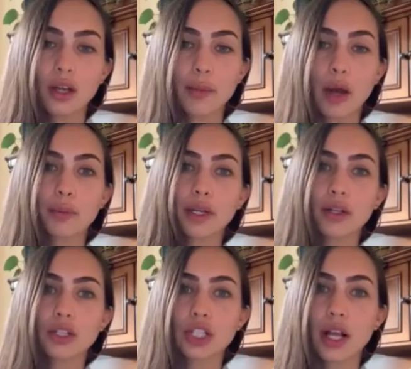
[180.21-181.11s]
about
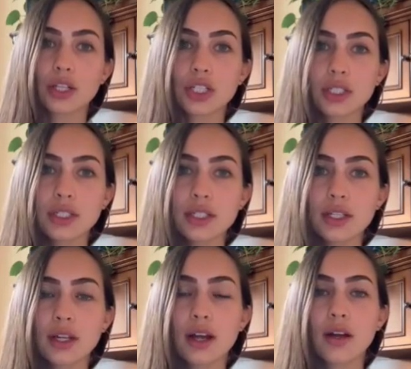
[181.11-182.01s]
political challenges
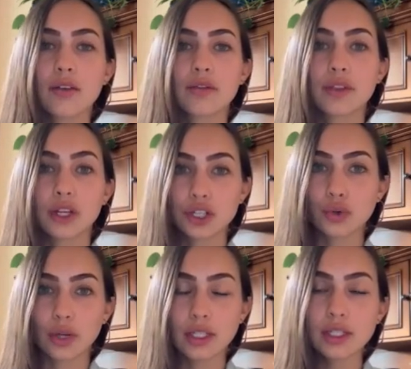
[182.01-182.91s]
of their
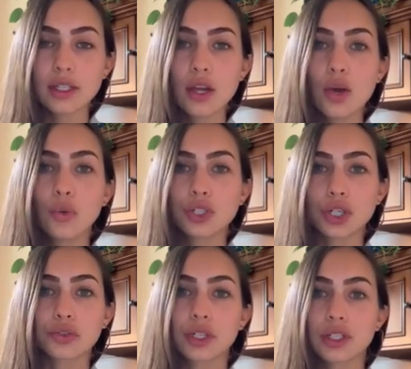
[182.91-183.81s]
choice, which
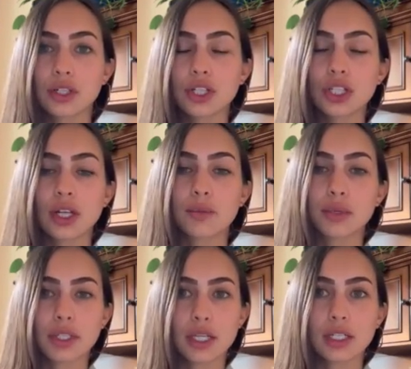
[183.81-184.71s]
are researched and
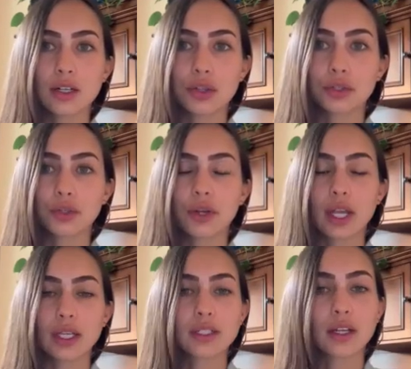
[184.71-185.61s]
presented through a
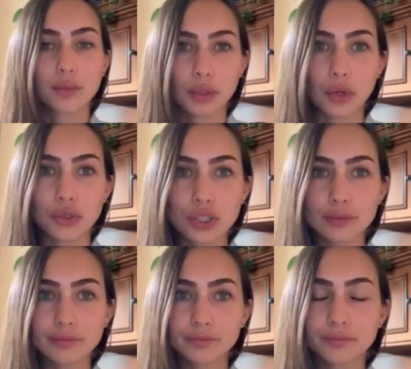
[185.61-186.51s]
case study approach.
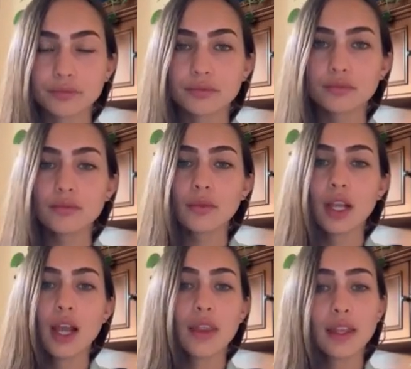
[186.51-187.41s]

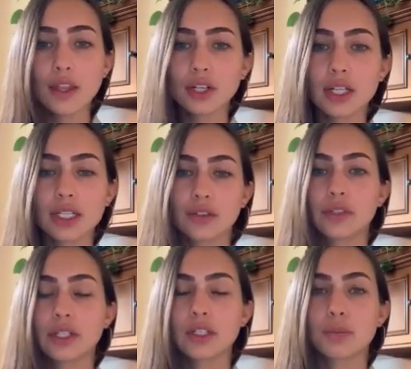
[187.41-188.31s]
The other key
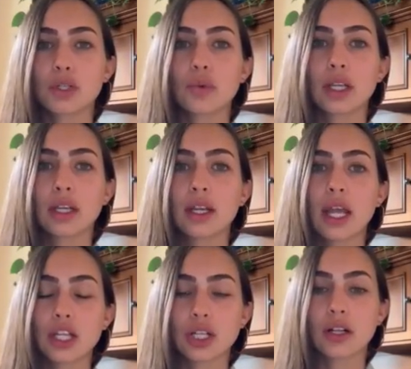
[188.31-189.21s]
difference between
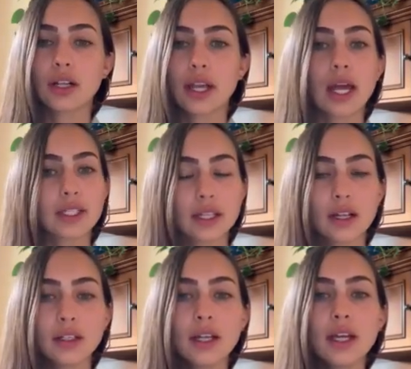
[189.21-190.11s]
HL and
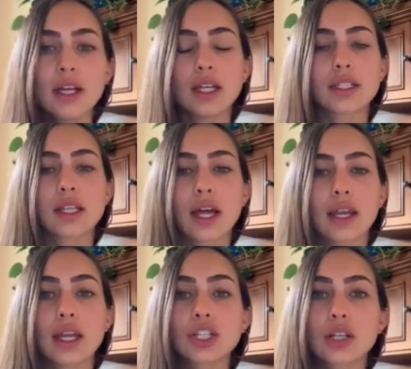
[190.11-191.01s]
SL is that
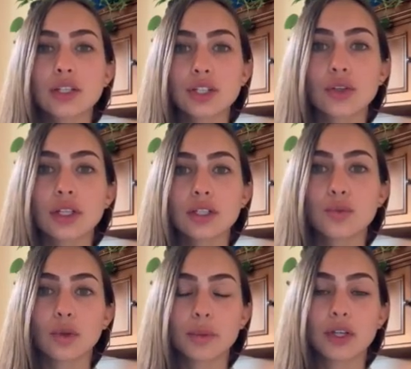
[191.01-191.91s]
HL students
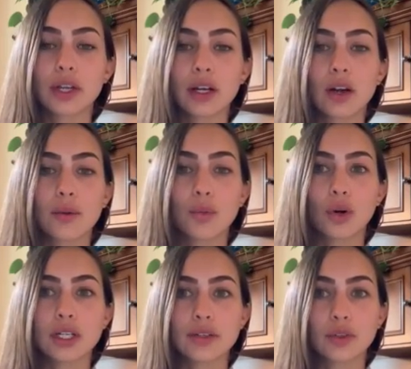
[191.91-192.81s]
will be graded on a
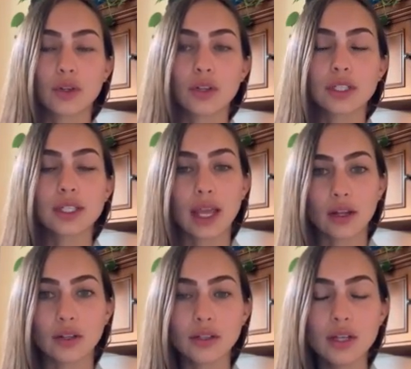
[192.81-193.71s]
more difficult
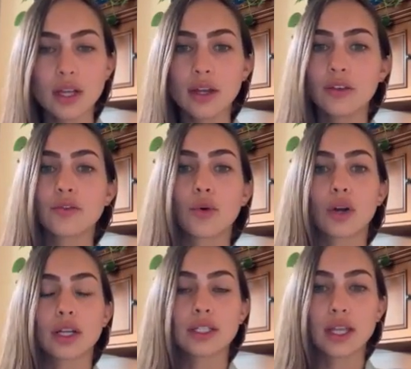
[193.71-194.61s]
scale
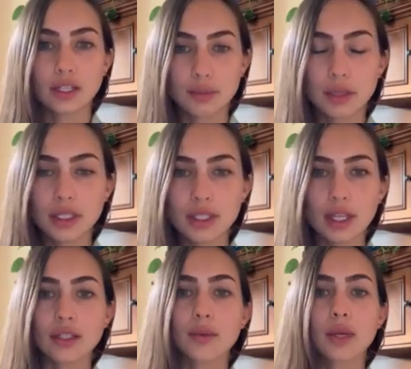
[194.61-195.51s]
for assessments
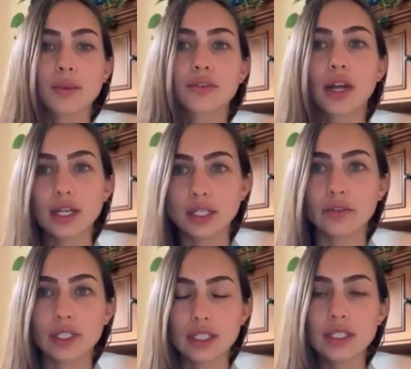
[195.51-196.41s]
and sometimes for
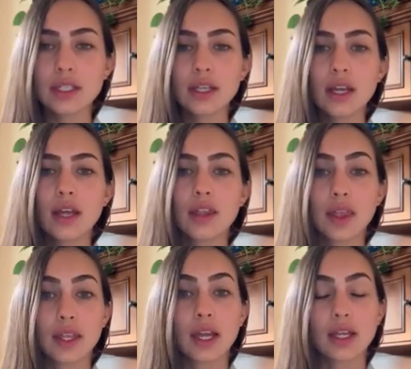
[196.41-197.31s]
activities
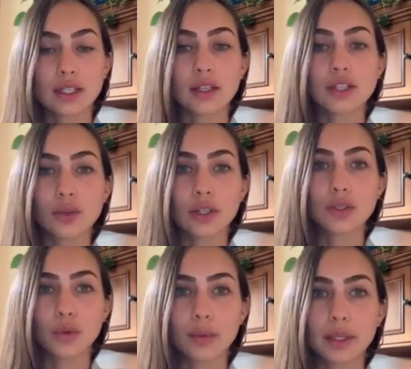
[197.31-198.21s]
than the SL
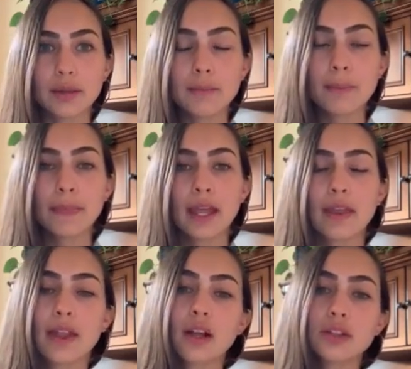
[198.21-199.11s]
students will be,
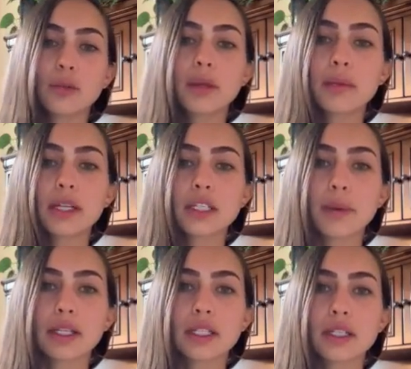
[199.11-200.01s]
and they also may be
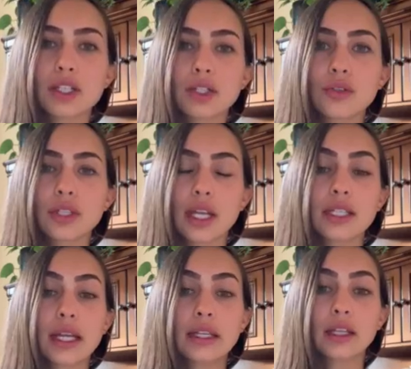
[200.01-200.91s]
expected to take
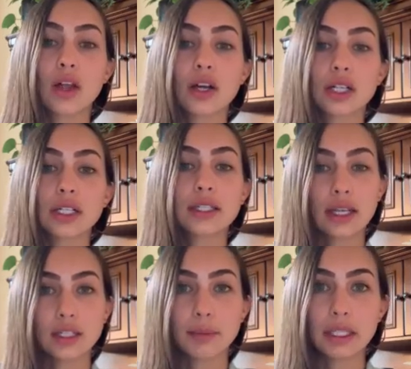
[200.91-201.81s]
slightly longer
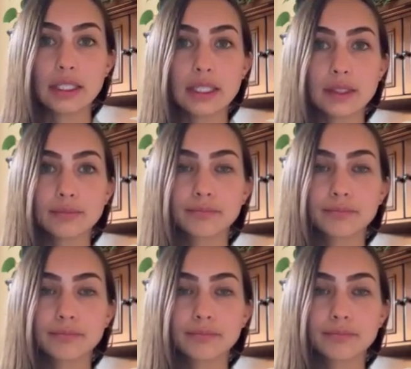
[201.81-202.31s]
assessments.